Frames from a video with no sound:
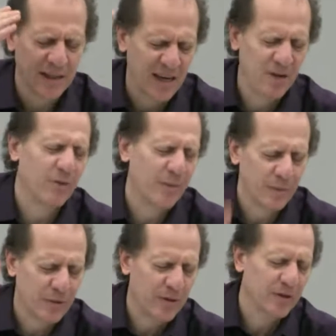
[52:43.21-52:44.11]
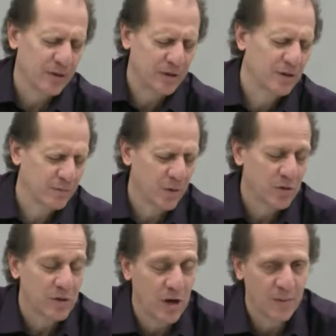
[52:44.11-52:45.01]
can't remember the
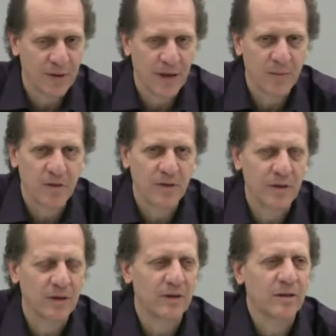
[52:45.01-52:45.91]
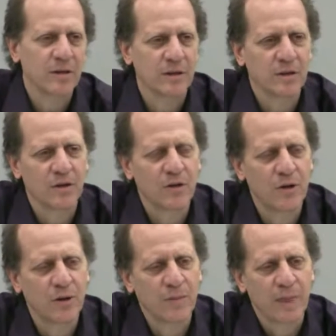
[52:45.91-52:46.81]
most common name in Europe.